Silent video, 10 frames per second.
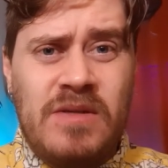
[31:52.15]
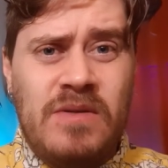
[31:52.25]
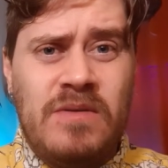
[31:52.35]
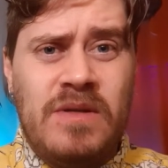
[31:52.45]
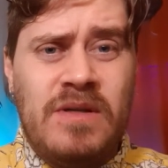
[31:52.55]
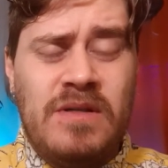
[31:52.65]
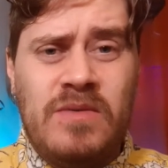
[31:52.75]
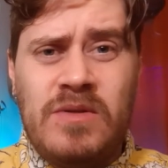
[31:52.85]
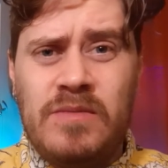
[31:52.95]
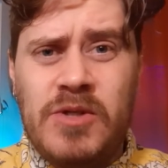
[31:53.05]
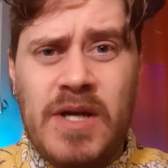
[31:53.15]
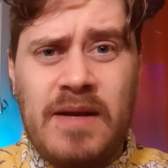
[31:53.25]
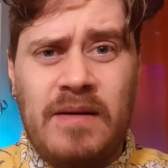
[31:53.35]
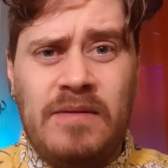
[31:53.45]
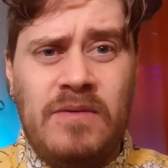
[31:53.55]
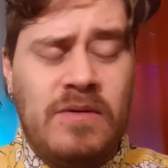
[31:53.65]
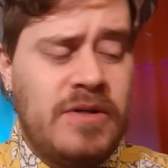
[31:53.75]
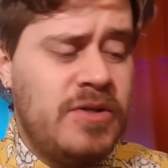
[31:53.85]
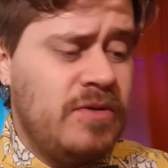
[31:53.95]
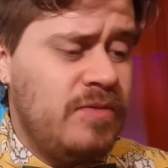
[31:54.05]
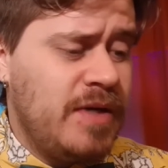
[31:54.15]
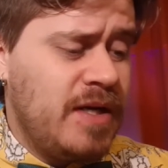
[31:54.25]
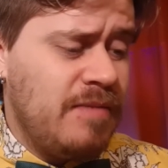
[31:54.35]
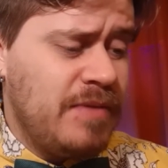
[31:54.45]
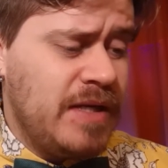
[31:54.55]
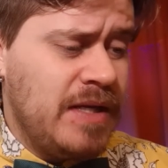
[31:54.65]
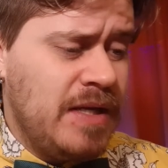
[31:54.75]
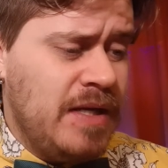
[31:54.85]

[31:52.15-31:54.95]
to the YouTube channel or to my company.